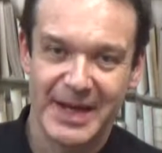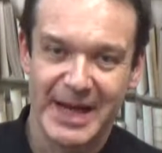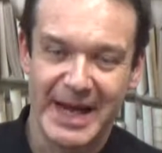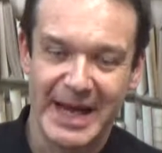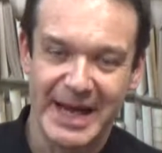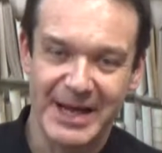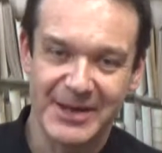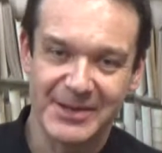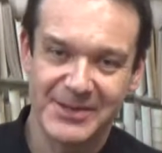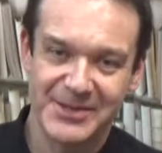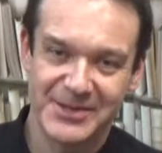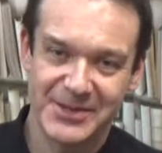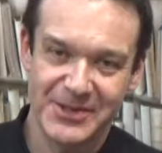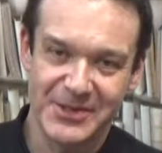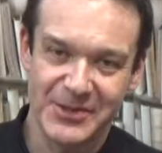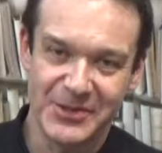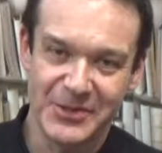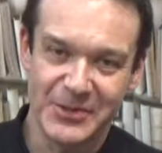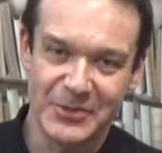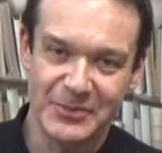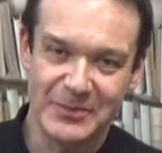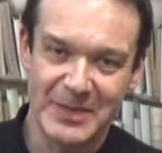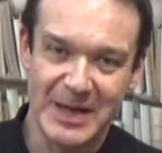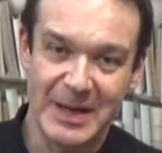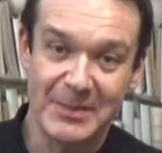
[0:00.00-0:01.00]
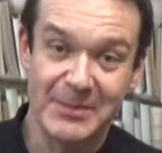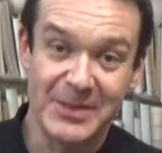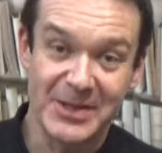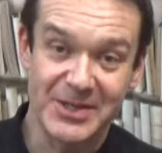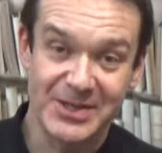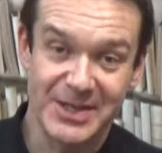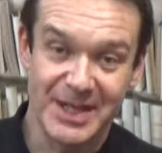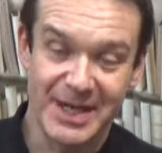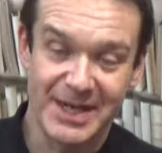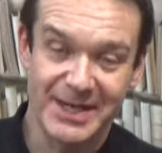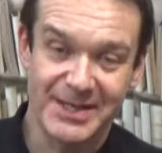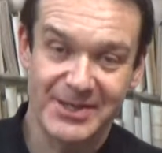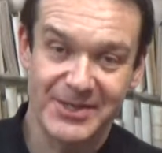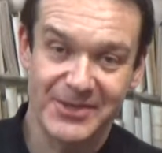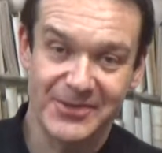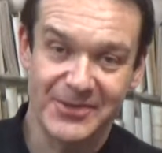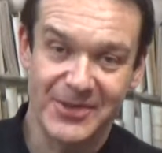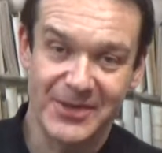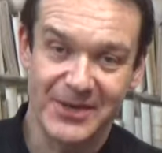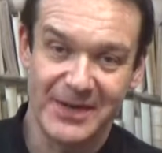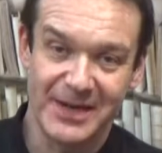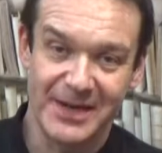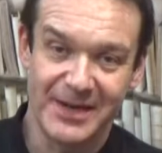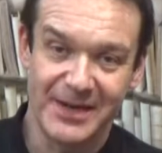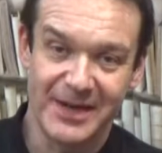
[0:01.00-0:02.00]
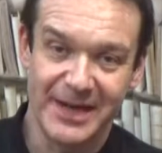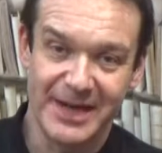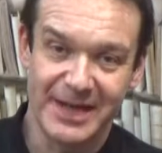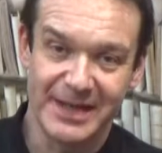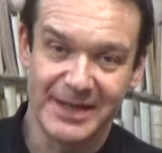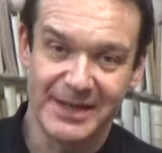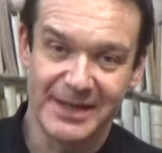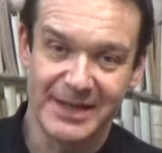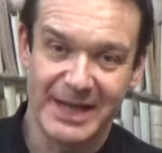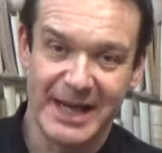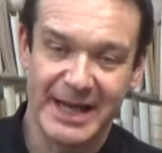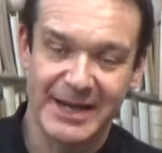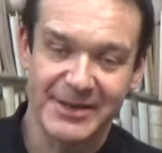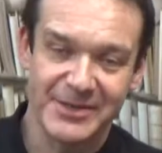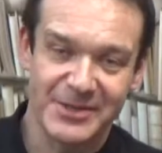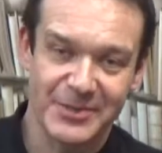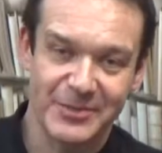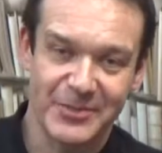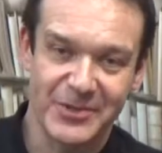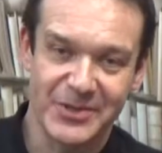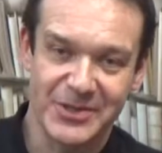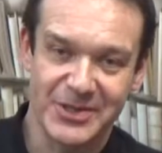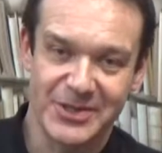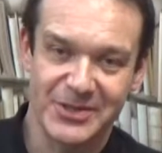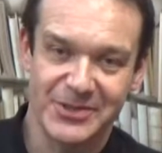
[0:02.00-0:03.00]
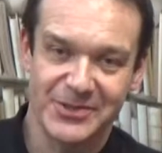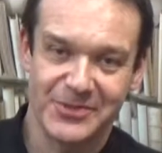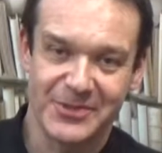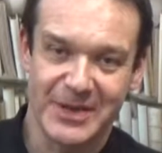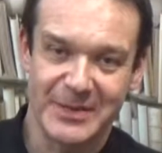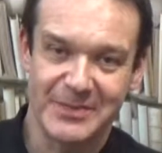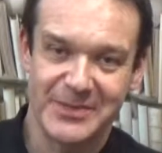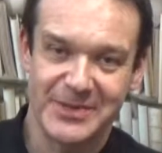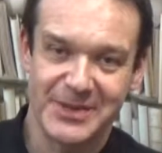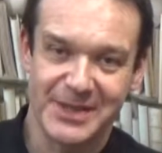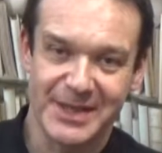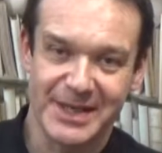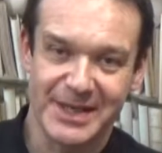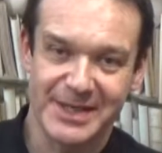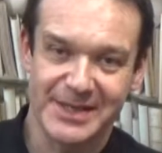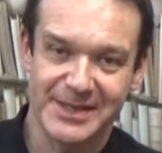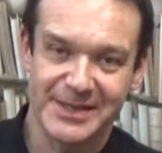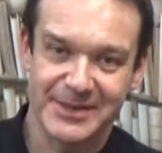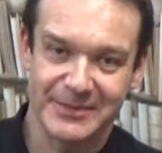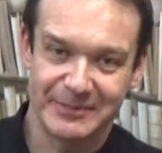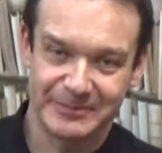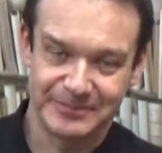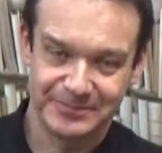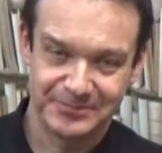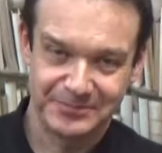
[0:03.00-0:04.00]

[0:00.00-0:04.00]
how to publish data online and how to produce websites.